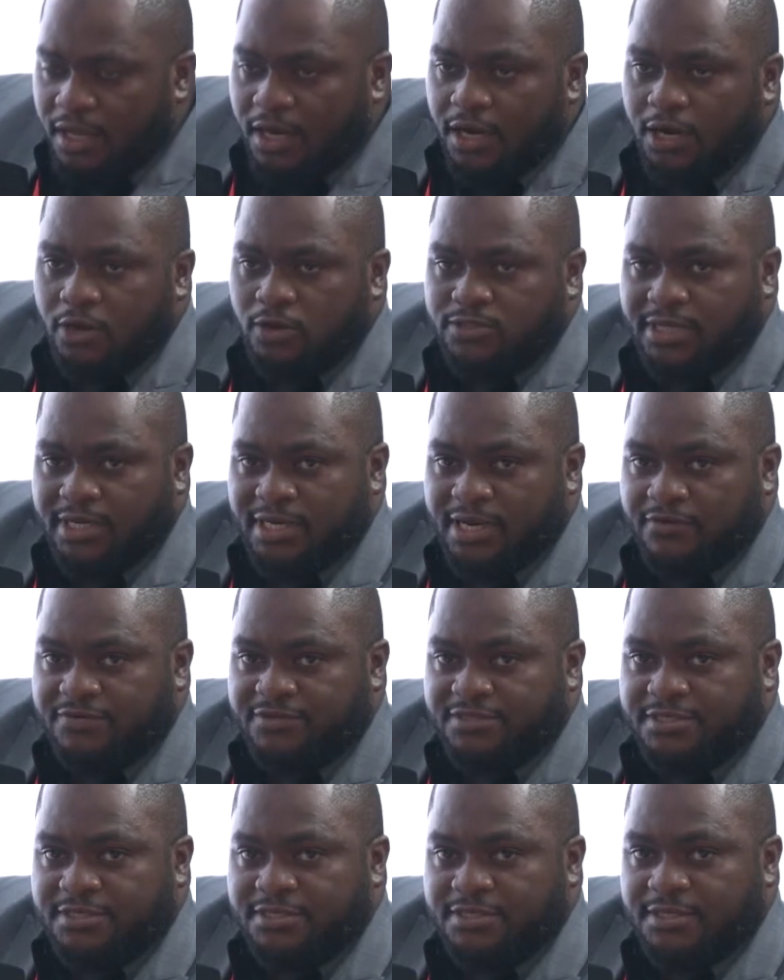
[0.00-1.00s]
low
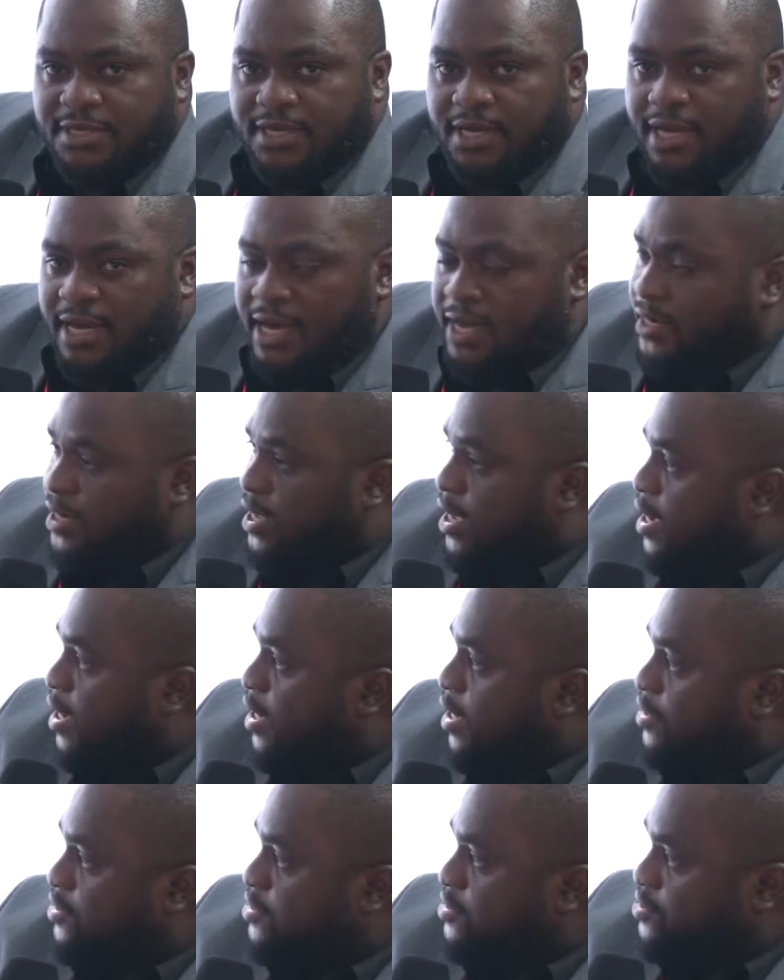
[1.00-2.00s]
turnout and
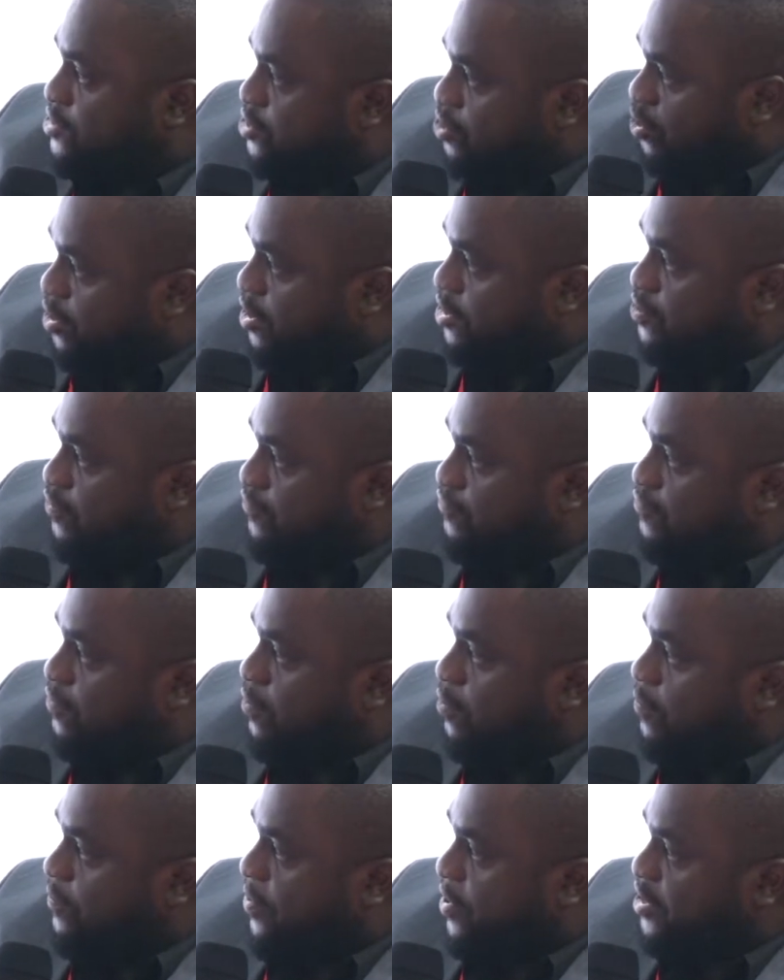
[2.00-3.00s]
slowness of
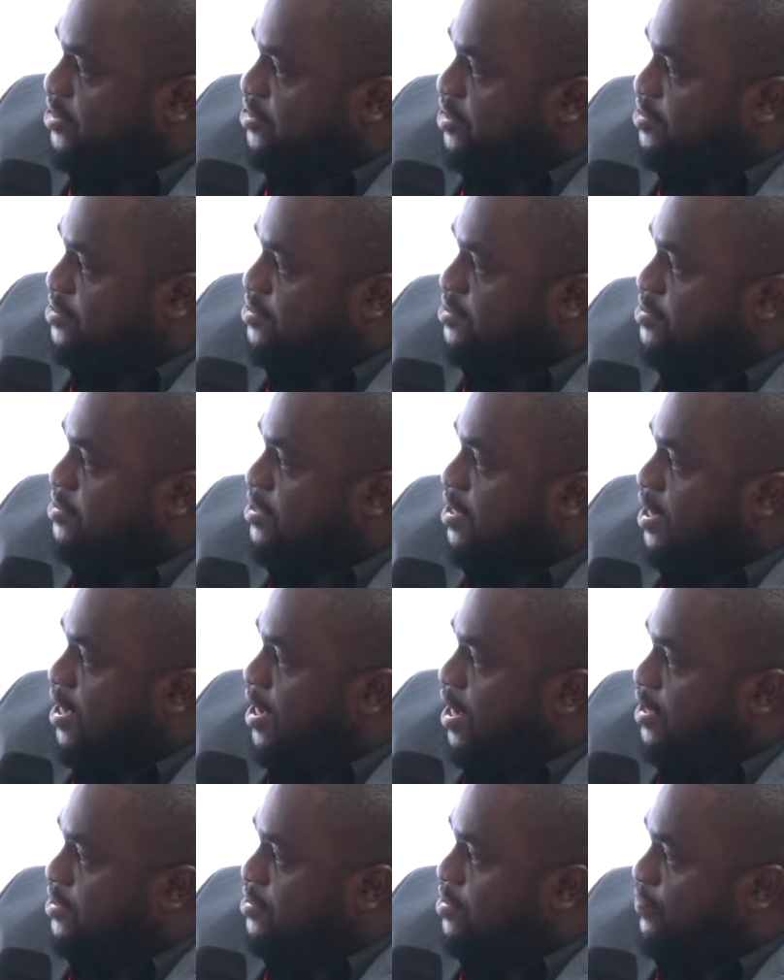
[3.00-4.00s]
operations
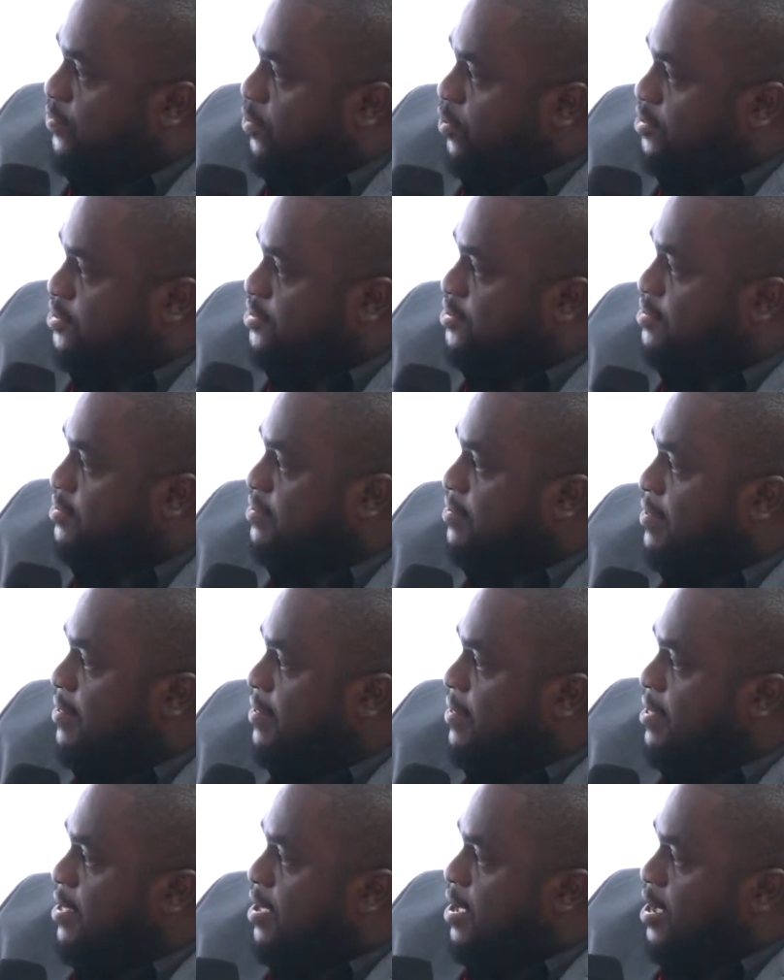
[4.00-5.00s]
at the port.
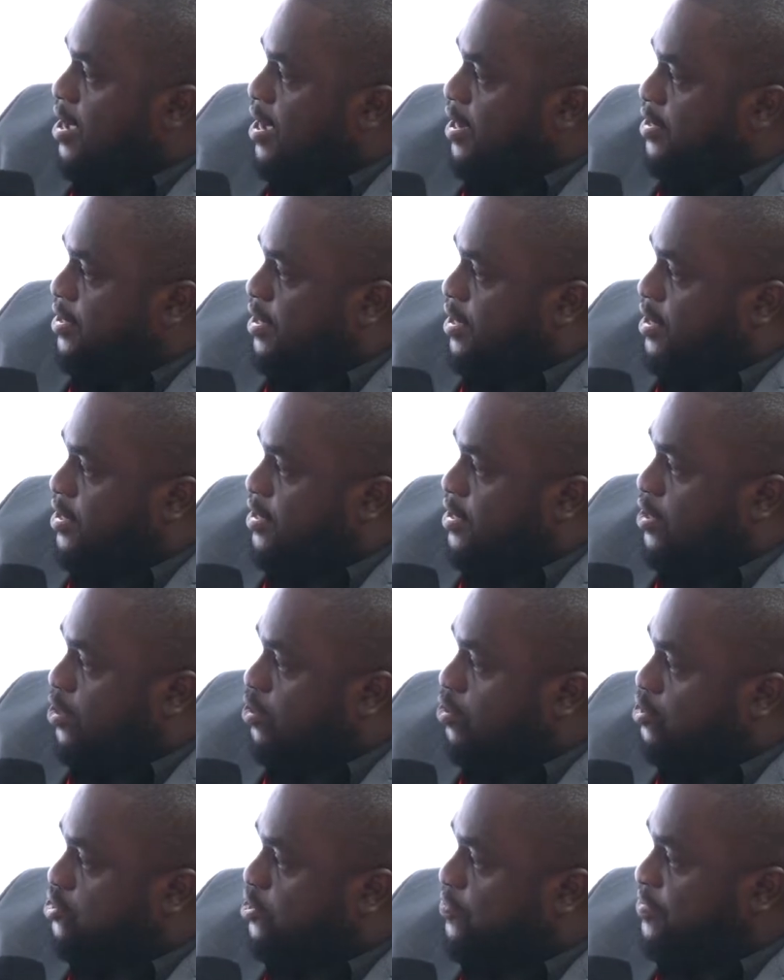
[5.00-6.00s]
And
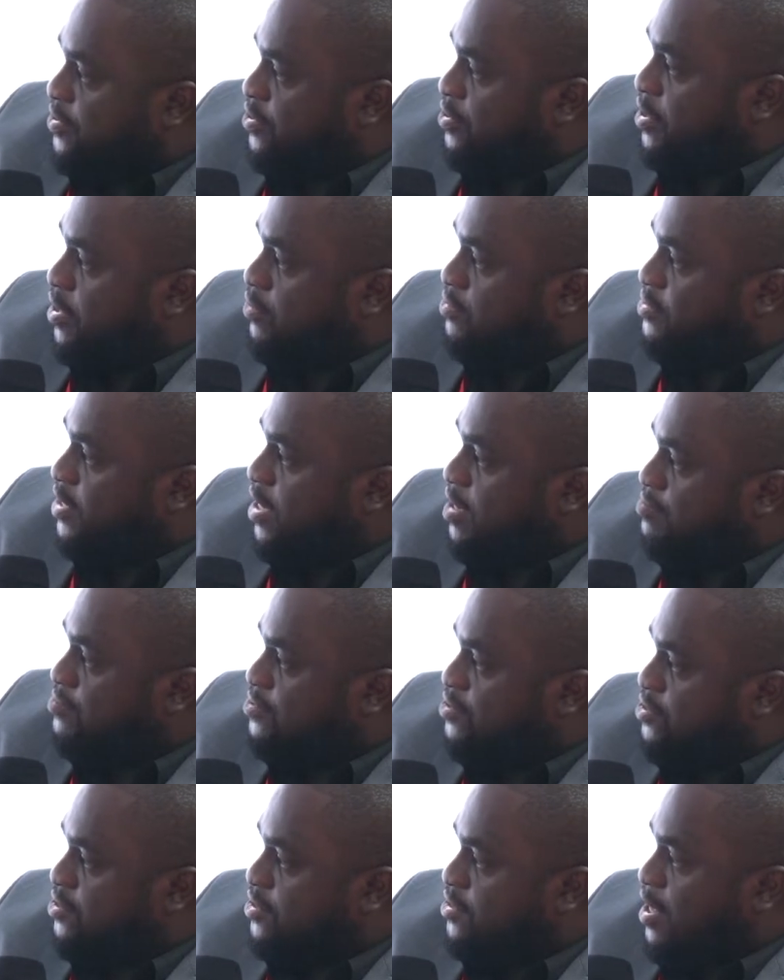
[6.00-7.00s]
low shipping around time,
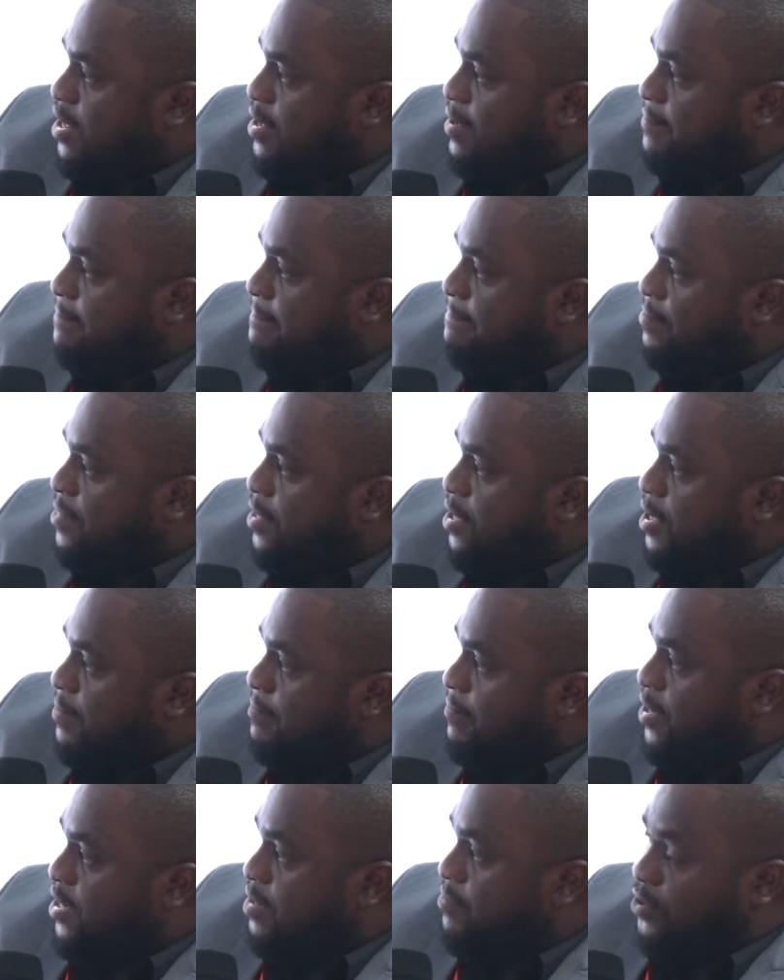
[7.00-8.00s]
this is
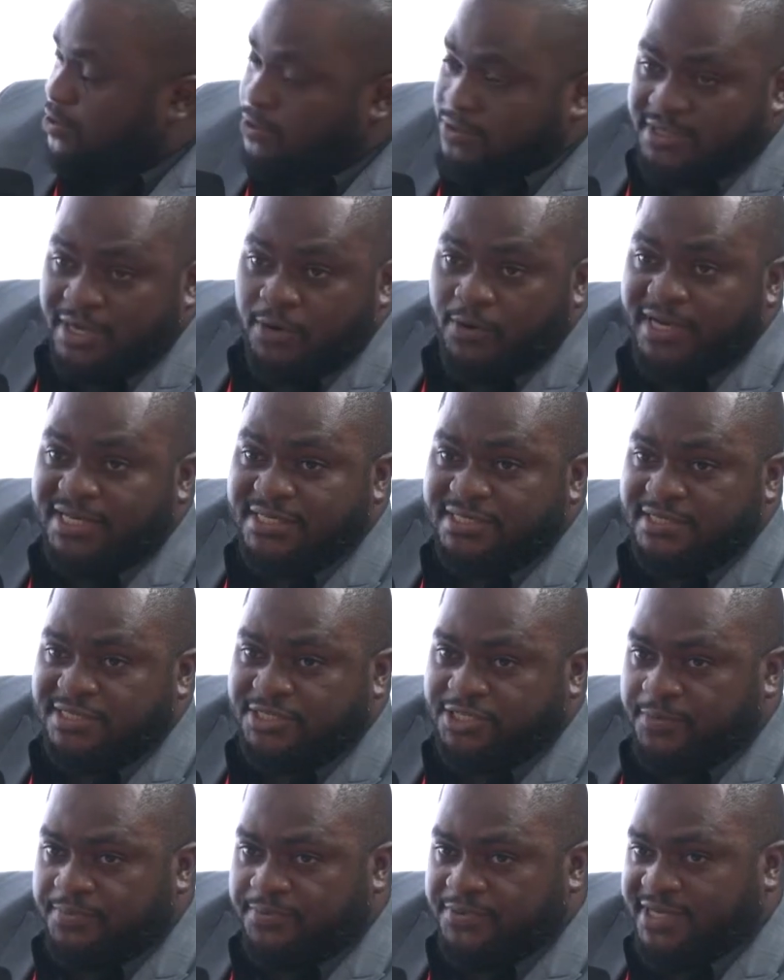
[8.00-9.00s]
mainly because when the
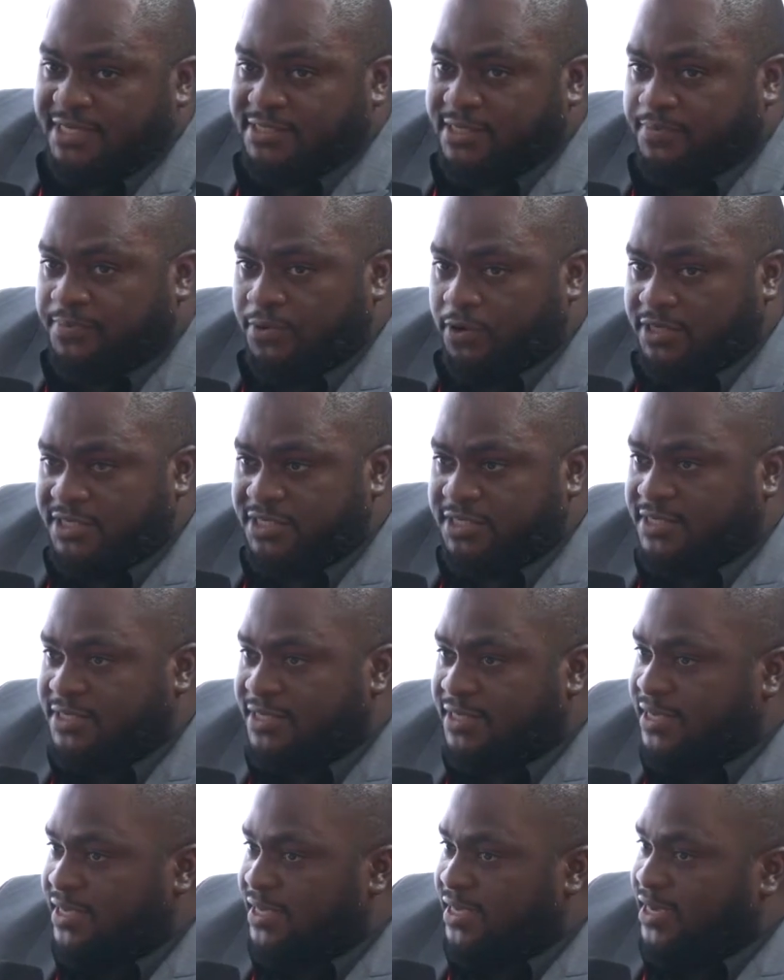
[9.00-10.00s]
ship is at the port,
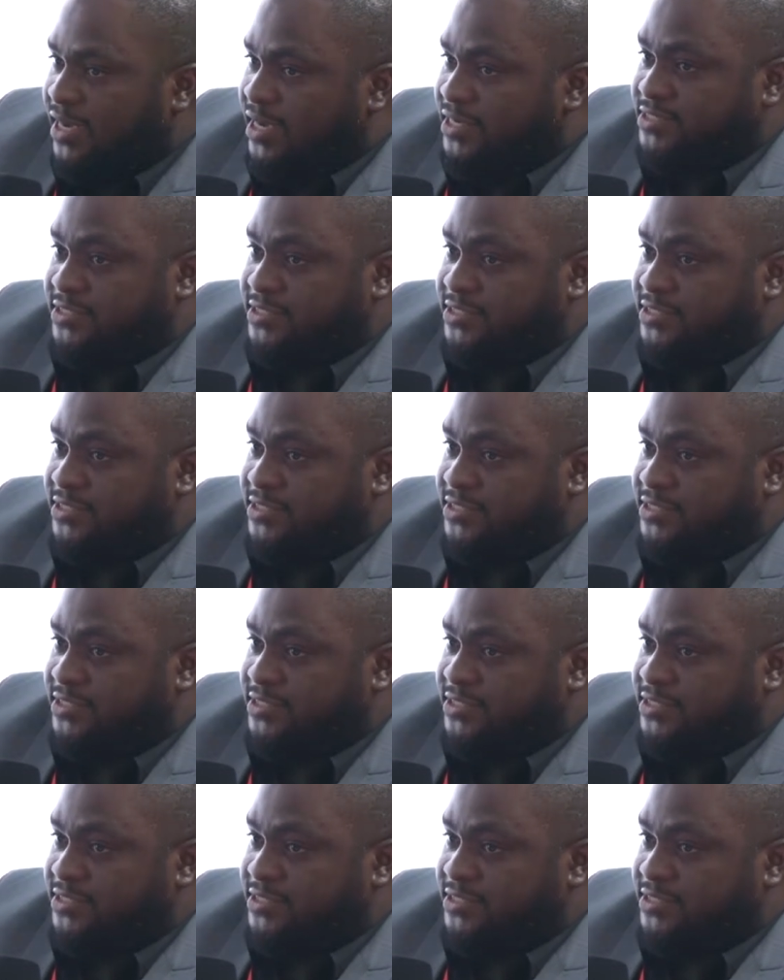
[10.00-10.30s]
it